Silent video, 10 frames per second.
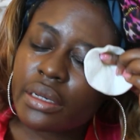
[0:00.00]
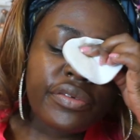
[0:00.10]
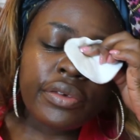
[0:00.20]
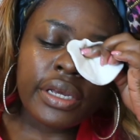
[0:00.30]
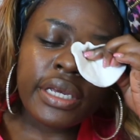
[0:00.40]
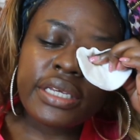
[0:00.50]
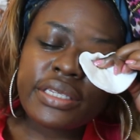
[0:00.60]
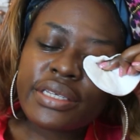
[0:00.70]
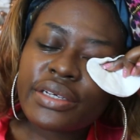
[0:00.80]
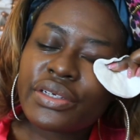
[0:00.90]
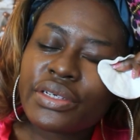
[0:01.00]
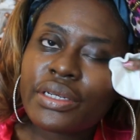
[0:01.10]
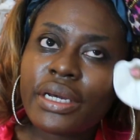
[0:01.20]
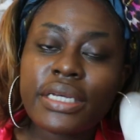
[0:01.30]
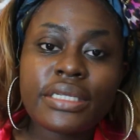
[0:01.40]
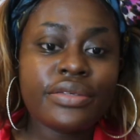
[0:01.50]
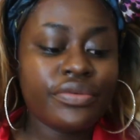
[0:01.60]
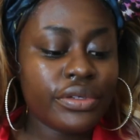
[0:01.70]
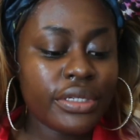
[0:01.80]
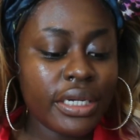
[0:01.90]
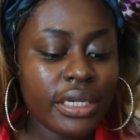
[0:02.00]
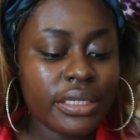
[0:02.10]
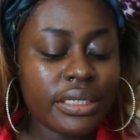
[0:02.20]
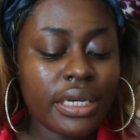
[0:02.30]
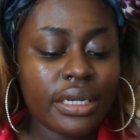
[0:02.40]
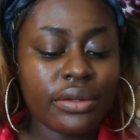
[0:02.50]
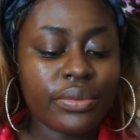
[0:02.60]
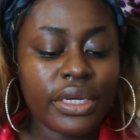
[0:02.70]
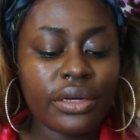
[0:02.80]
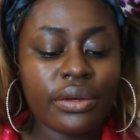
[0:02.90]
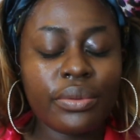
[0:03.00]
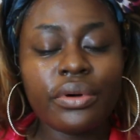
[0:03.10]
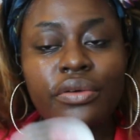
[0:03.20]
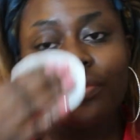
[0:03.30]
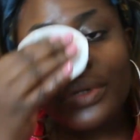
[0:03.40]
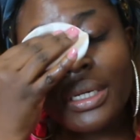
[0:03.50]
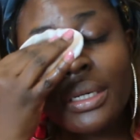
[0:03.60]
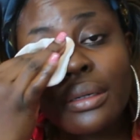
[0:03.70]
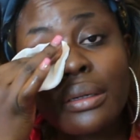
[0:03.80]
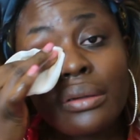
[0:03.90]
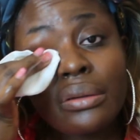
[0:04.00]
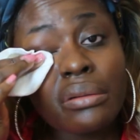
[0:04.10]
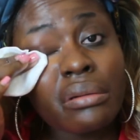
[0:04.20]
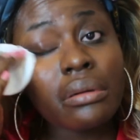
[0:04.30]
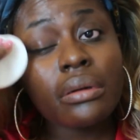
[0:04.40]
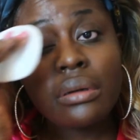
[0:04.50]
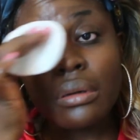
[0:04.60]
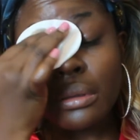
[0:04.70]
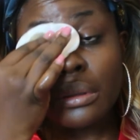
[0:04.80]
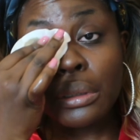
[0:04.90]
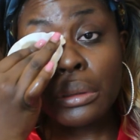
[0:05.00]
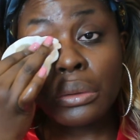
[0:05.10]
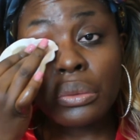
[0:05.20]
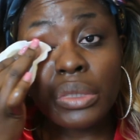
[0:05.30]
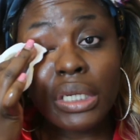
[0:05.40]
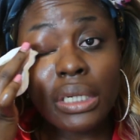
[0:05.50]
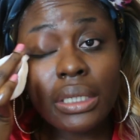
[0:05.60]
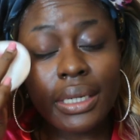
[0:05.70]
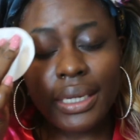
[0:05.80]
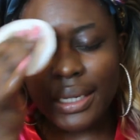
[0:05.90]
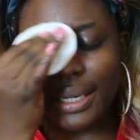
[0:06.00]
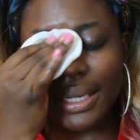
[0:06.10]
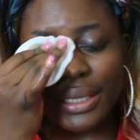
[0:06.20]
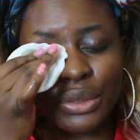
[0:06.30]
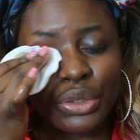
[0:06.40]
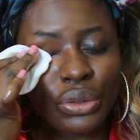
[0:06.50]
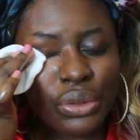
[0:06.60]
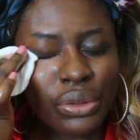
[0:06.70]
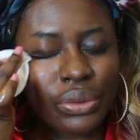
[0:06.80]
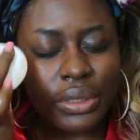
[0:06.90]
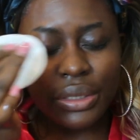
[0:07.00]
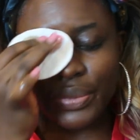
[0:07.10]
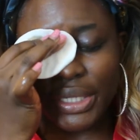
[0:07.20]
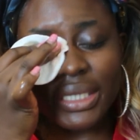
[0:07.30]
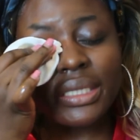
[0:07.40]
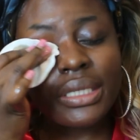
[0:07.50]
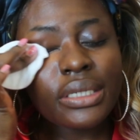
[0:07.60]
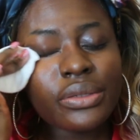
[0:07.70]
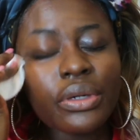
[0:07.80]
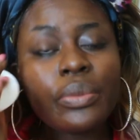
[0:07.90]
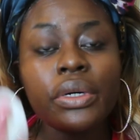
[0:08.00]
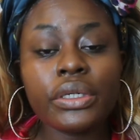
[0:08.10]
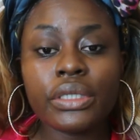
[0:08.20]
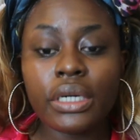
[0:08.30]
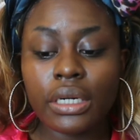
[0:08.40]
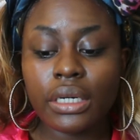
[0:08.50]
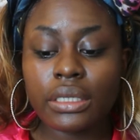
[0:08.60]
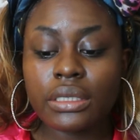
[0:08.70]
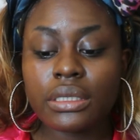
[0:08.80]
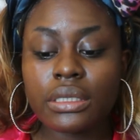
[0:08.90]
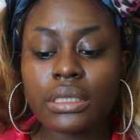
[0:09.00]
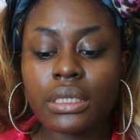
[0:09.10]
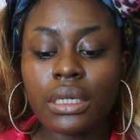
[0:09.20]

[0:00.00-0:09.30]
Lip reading: I feel like it's such a nice routine taking your makeup off. Like, normally I'd light a candle and be listening to a podcast.